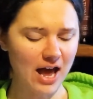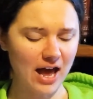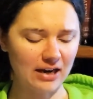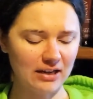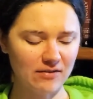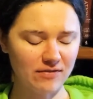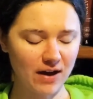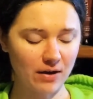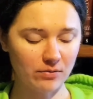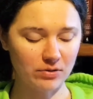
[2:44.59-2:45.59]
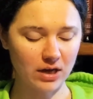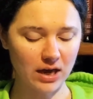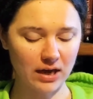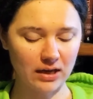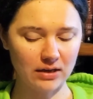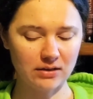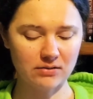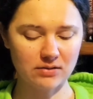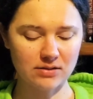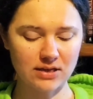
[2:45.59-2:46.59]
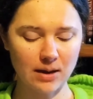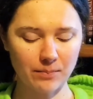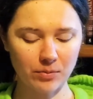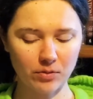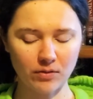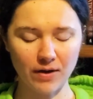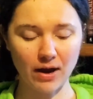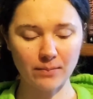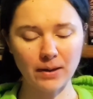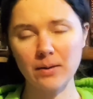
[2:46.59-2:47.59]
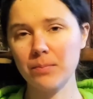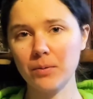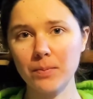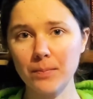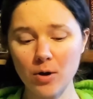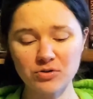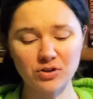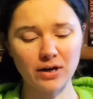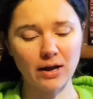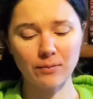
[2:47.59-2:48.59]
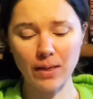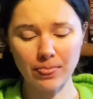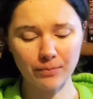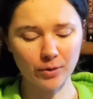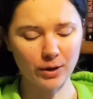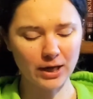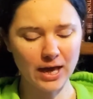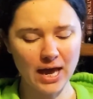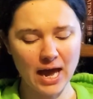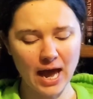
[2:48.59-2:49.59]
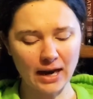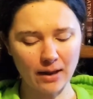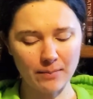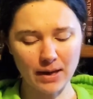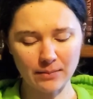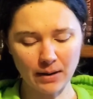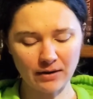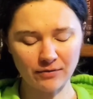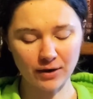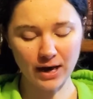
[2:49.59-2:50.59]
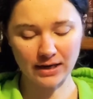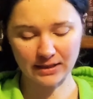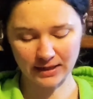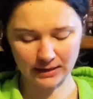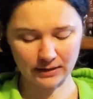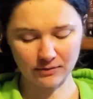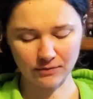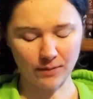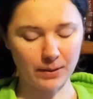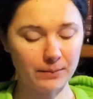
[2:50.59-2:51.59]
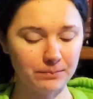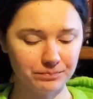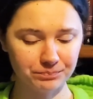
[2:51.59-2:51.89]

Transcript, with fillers: and he found a sample of how to make a book proposal and I read through it and I made mine for Anelthalien from it.